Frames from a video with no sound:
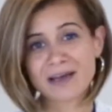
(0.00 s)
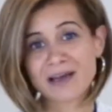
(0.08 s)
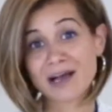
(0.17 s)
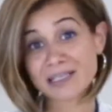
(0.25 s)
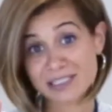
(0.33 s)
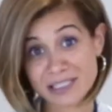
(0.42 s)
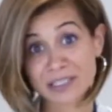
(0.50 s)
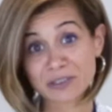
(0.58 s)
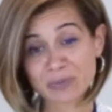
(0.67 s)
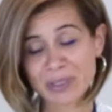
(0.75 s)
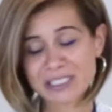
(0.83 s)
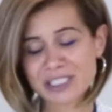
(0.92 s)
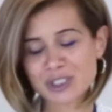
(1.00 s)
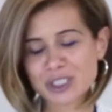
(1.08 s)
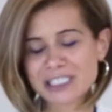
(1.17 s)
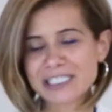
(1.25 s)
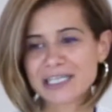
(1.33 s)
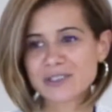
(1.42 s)
as stated by
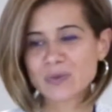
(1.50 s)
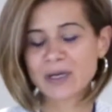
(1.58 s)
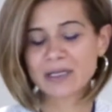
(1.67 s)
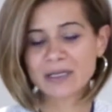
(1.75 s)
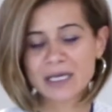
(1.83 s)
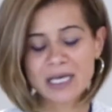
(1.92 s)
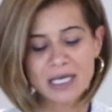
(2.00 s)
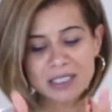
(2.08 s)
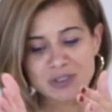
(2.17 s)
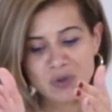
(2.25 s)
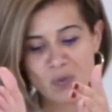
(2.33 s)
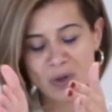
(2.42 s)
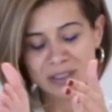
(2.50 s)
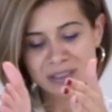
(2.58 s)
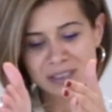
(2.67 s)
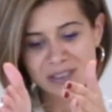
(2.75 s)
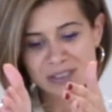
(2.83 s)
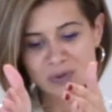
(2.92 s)
CGC as well. So
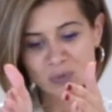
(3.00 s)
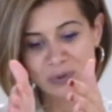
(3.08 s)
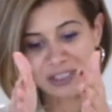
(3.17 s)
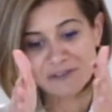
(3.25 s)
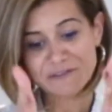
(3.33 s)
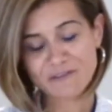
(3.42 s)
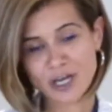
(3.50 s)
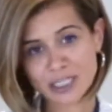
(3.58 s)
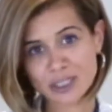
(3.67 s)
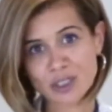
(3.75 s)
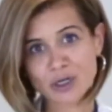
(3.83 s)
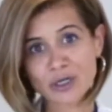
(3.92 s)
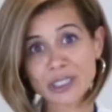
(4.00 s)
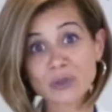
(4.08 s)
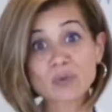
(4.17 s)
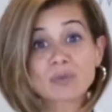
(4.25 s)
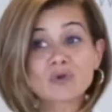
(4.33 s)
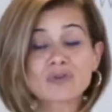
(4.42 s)
once we define the learning,
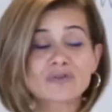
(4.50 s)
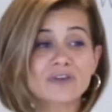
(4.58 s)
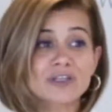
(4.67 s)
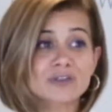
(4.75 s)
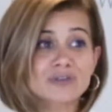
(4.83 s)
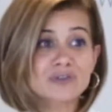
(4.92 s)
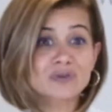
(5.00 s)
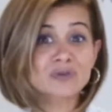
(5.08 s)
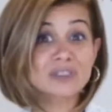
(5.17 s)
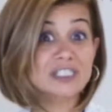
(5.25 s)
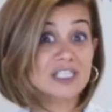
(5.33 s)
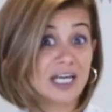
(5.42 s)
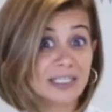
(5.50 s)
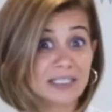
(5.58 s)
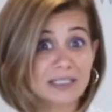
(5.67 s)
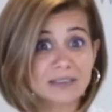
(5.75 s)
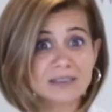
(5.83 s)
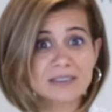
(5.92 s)
we move into designing
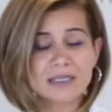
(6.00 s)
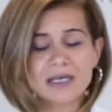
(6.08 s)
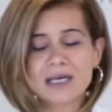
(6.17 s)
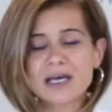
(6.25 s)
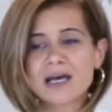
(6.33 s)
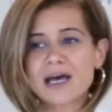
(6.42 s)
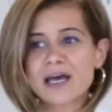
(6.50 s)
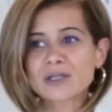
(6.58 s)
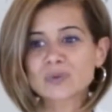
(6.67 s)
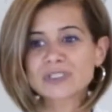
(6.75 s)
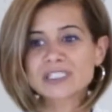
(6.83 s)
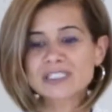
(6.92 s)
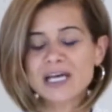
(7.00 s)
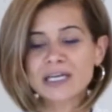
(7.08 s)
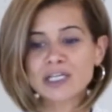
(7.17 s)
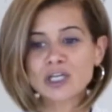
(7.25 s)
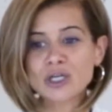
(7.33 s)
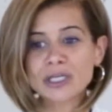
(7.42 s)
it, and we
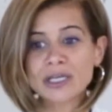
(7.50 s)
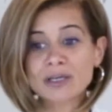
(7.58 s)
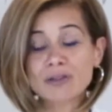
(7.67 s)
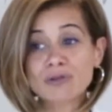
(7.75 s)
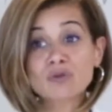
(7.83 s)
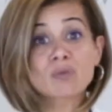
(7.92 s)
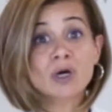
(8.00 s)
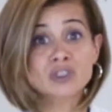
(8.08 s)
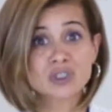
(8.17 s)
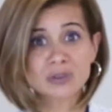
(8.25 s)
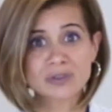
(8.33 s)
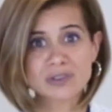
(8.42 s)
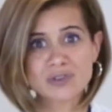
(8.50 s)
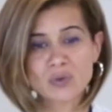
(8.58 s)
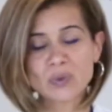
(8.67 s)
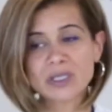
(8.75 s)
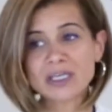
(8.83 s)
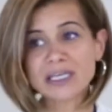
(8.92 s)
design learning through modules. So
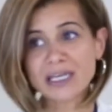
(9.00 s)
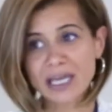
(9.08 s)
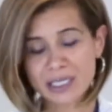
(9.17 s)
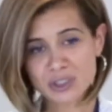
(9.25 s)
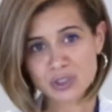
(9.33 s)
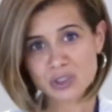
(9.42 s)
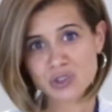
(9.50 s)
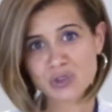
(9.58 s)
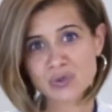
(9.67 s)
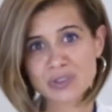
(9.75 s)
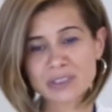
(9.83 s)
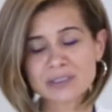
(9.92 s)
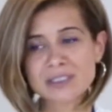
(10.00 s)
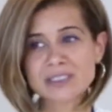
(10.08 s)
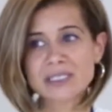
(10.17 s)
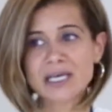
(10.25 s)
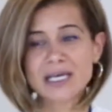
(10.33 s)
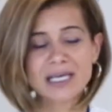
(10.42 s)
we engage the
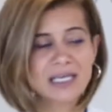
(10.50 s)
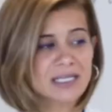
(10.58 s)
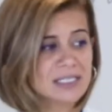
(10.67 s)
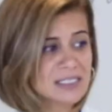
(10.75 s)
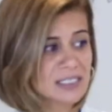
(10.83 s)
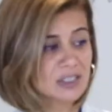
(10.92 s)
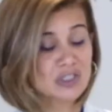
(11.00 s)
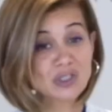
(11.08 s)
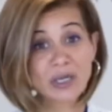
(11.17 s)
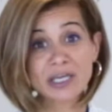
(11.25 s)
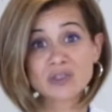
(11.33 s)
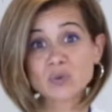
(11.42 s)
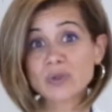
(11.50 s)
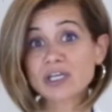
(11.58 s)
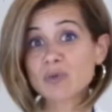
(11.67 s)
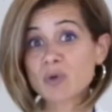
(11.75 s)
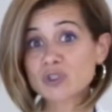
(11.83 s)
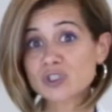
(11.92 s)
students in a 6 to 8 week
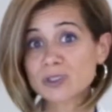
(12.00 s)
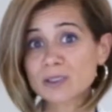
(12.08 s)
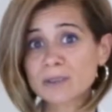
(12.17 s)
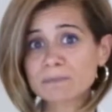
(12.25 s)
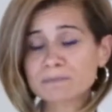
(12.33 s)
module,